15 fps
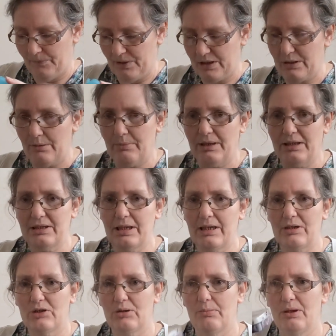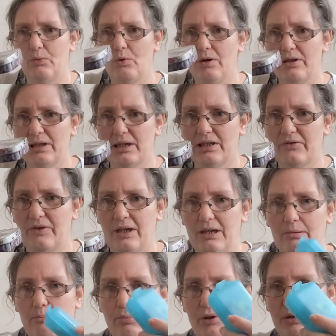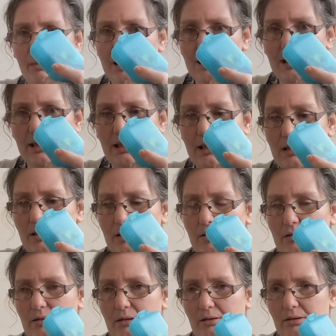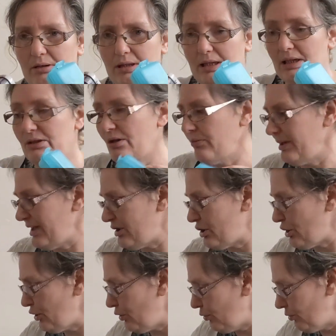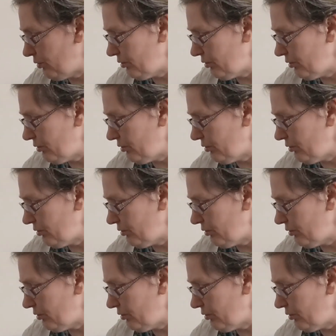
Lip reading: So I'm going to take some of the ones out of here and put them into this, because then I don't need two.